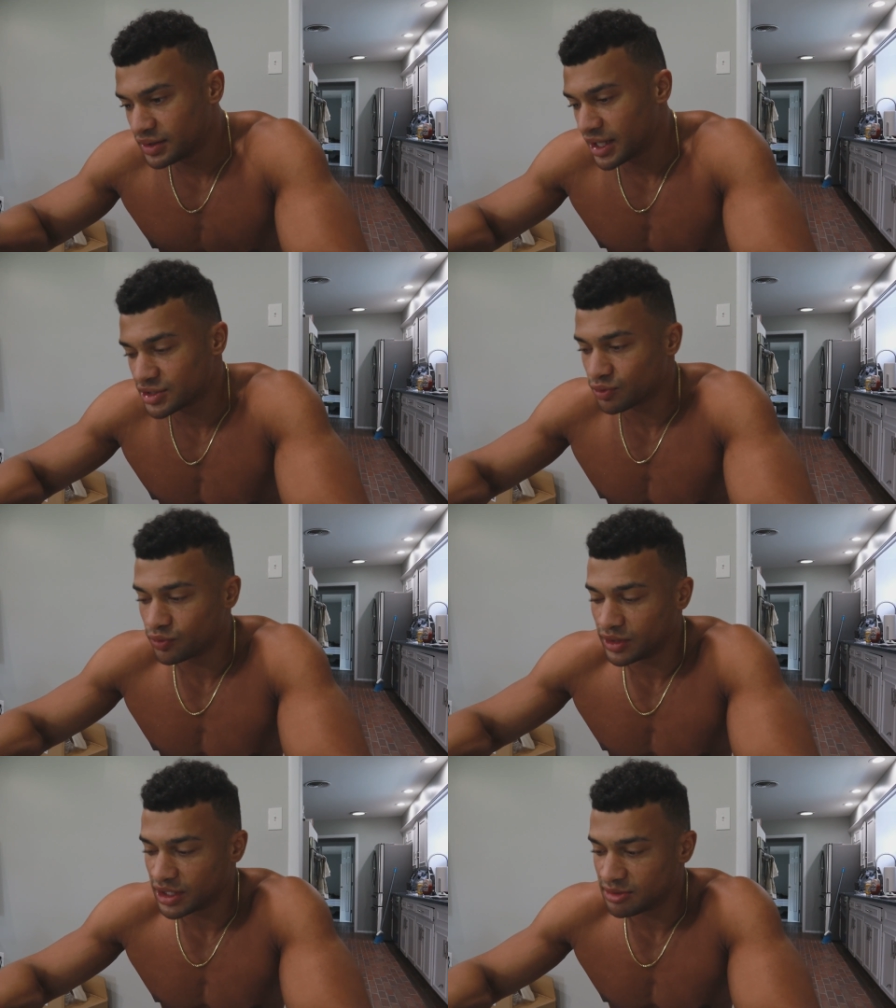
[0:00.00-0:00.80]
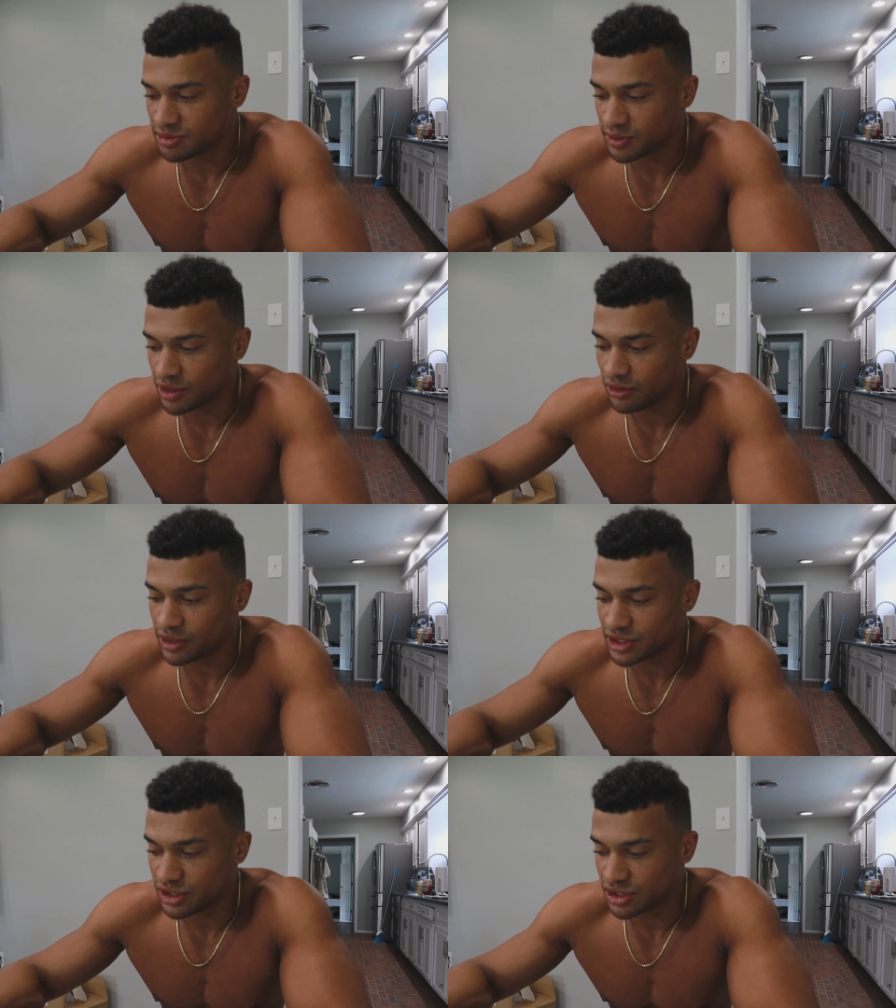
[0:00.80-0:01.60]
that's what really keeps me
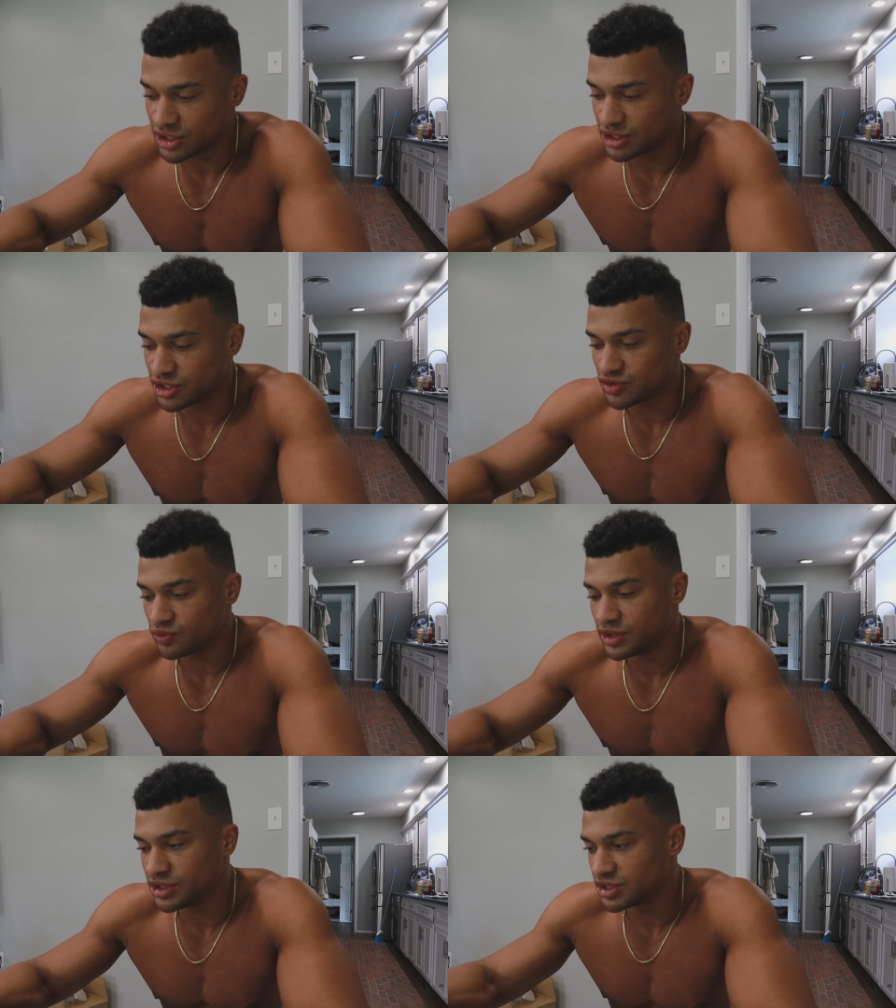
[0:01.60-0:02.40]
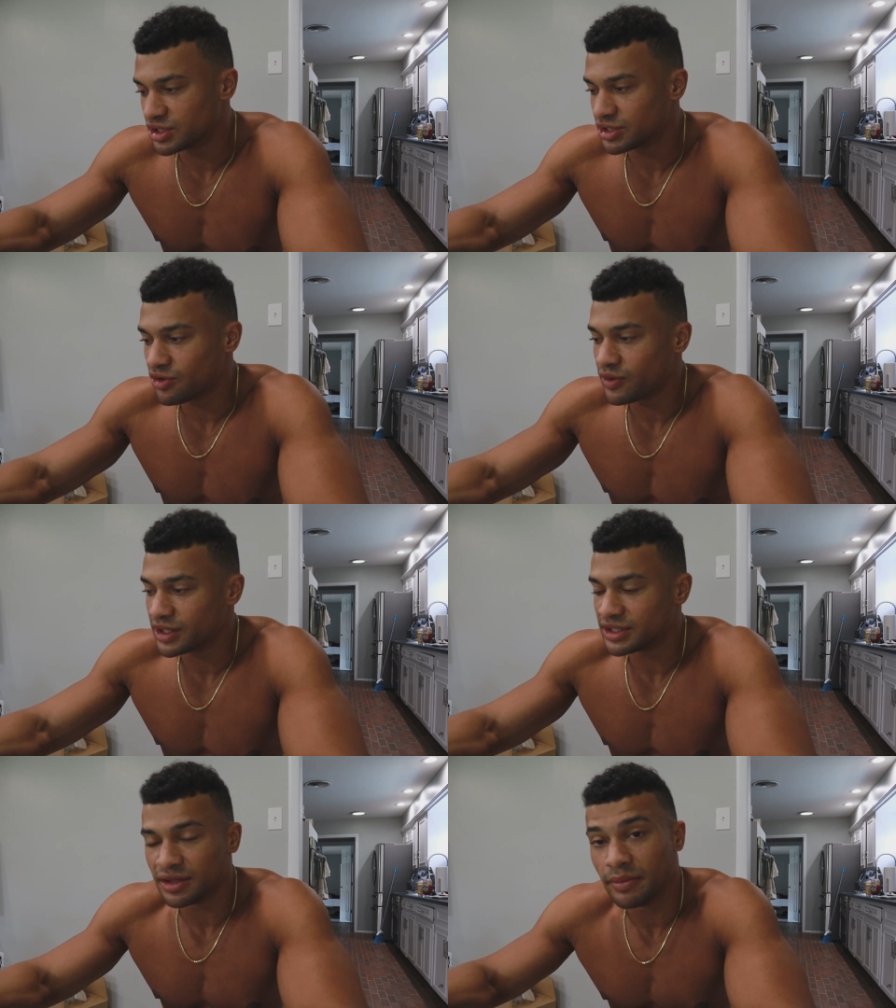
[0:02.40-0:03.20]
going. It's just really just
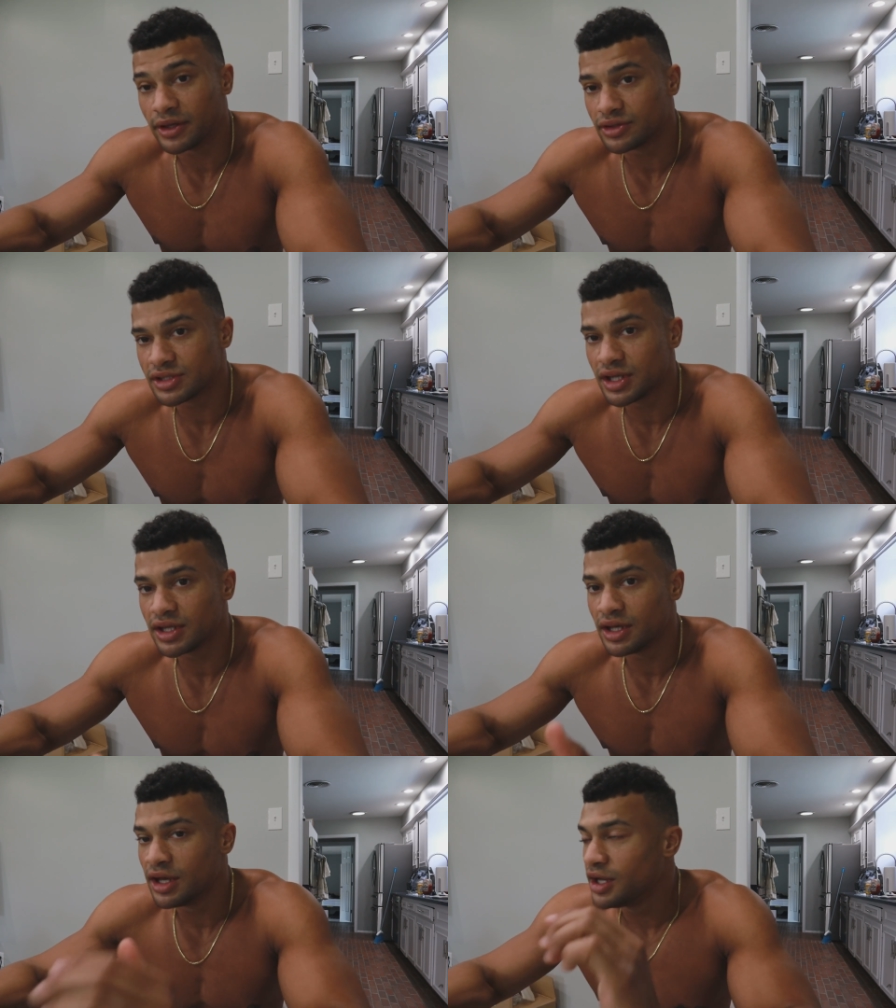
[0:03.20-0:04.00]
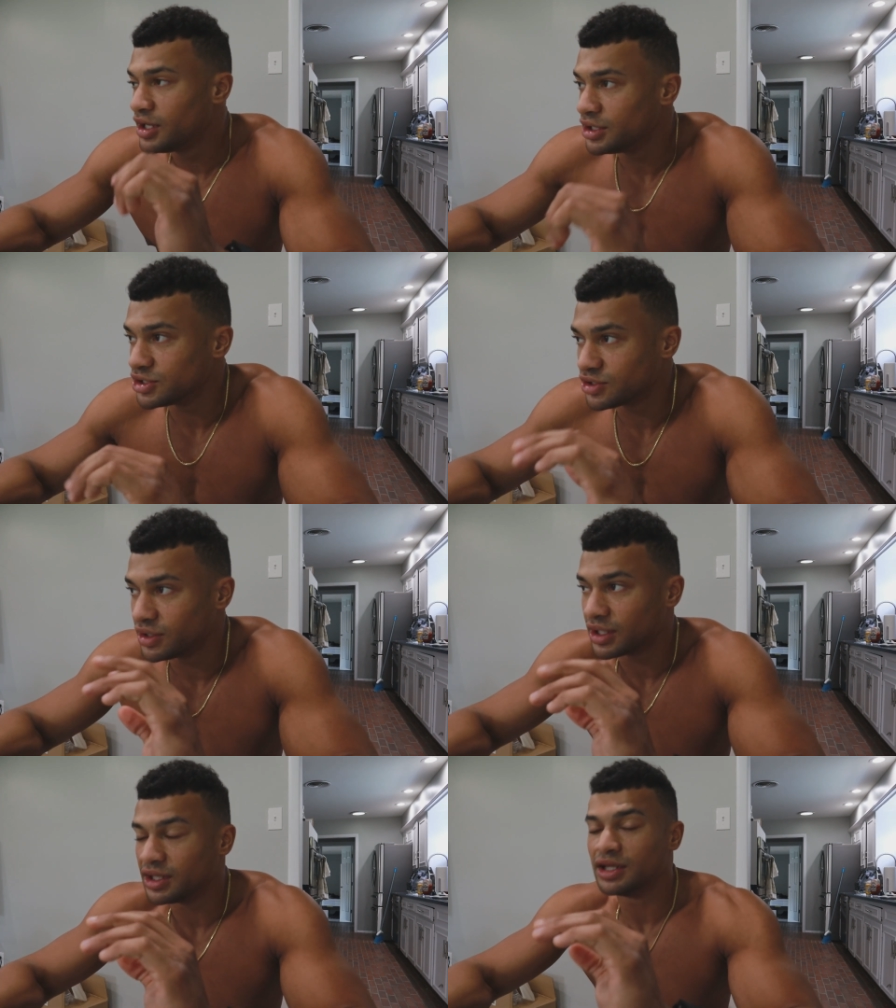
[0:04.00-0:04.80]
going into the mental state. And
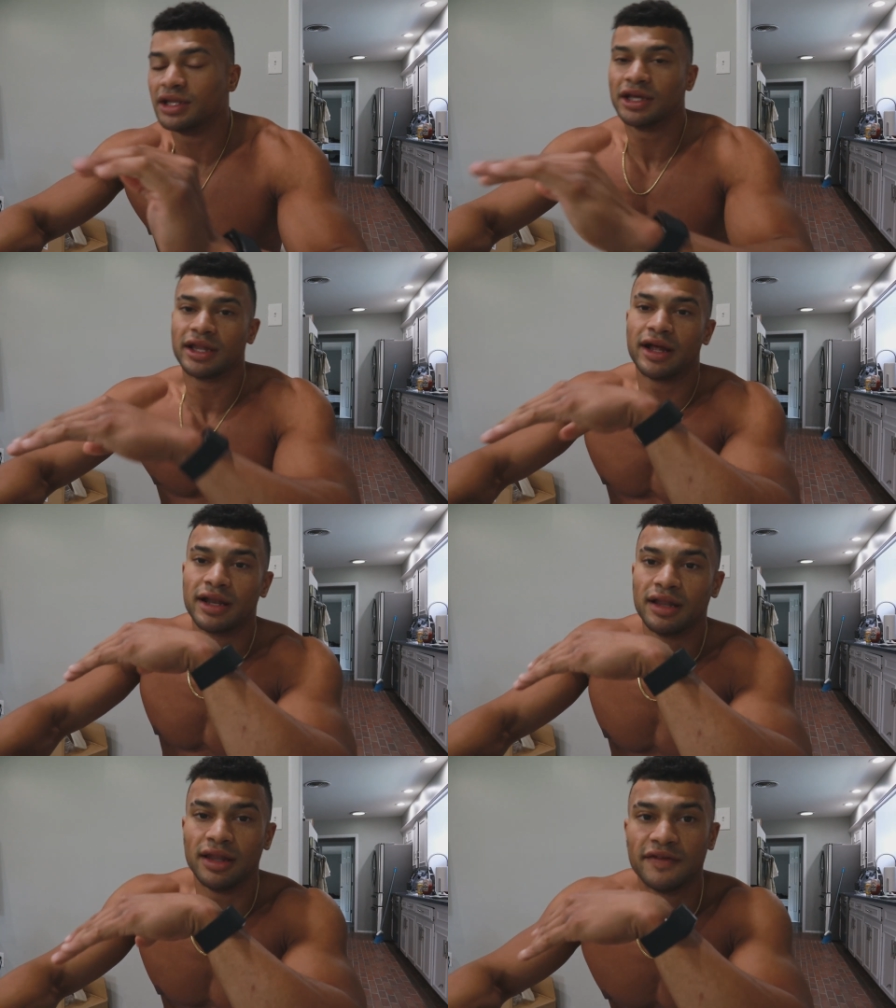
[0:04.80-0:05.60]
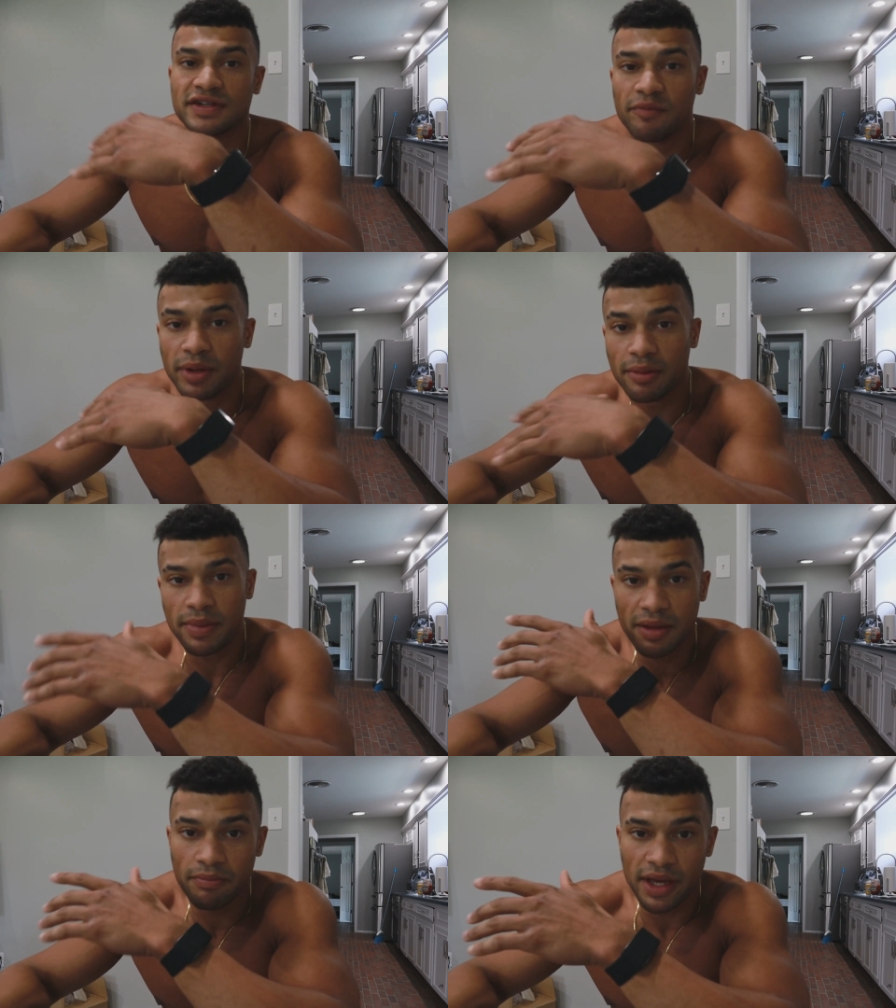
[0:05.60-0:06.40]
so like lately, a lot of the lifts have been a
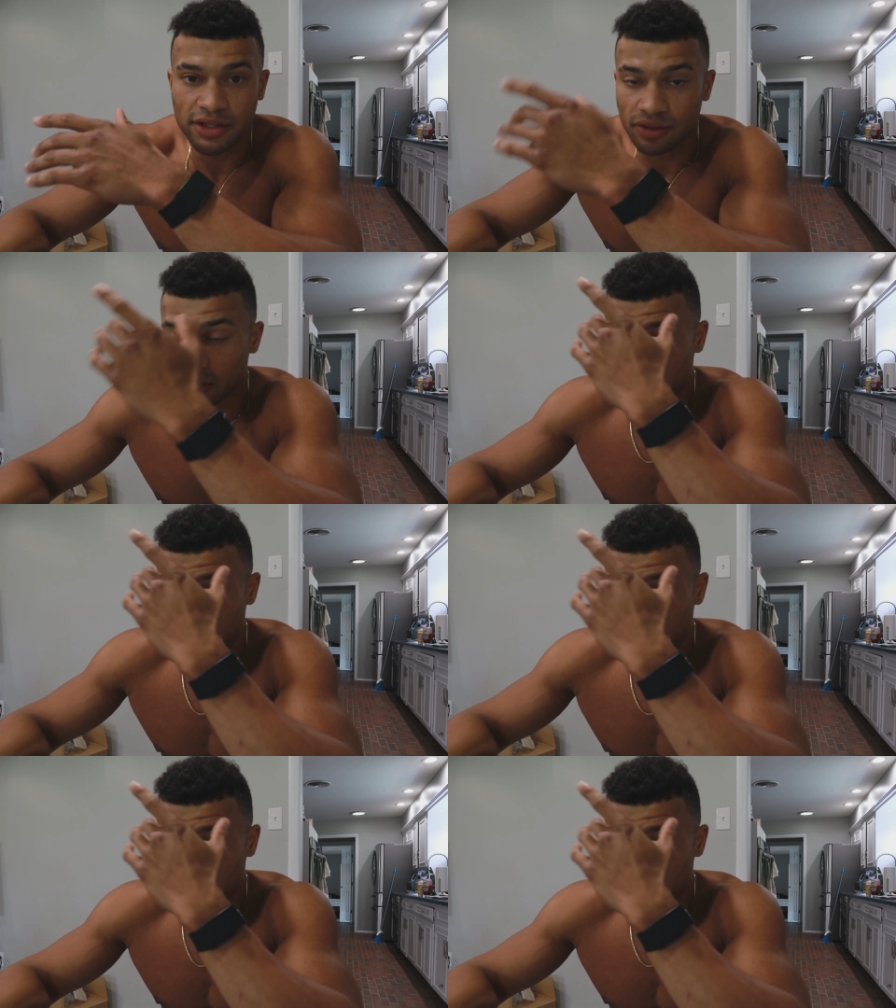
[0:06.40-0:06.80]
big mental